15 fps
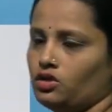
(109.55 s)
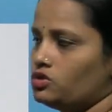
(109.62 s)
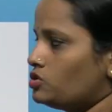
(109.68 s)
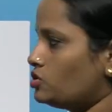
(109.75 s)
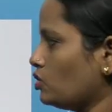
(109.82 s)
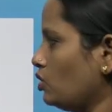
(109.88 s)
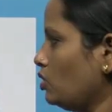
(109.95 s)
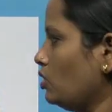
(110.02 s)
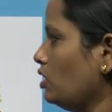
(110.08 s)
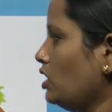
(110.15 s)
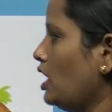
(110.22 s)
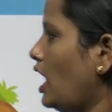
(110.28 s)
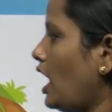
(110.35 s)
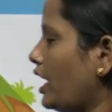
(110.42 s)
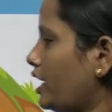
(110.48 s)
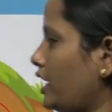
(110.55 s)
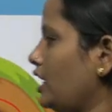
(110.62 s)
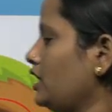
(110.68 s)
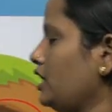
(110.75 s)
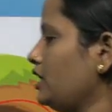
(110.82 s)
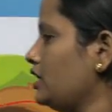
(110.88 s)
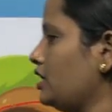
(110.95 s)
So
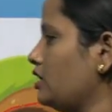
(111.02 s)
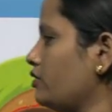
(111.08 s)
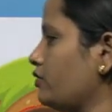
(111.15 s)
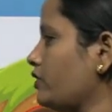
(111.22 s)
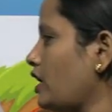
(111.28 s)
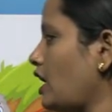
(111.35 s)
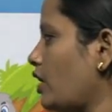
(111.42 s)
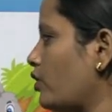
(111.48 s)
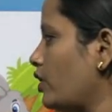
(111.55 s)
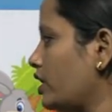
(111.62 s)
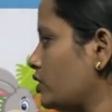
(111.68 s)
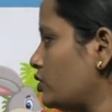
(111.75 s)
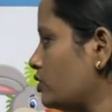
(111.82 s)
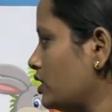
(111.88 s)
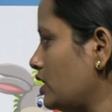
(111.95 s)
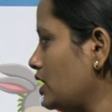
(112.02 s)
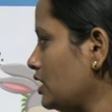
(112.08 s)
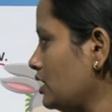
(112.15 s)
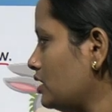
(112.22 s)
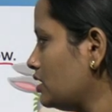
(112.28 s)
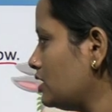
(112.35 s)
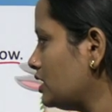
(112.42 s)
again here we are going to
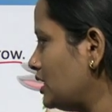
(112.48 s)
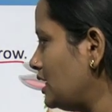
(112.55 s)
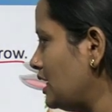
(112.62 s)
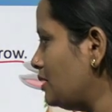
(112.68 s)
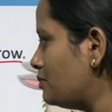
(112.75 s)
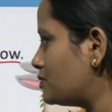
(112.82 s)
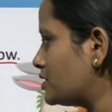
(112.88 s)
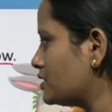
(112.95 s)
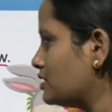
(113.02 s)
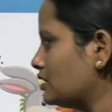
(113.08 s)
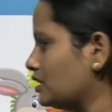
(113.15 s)
read keeps.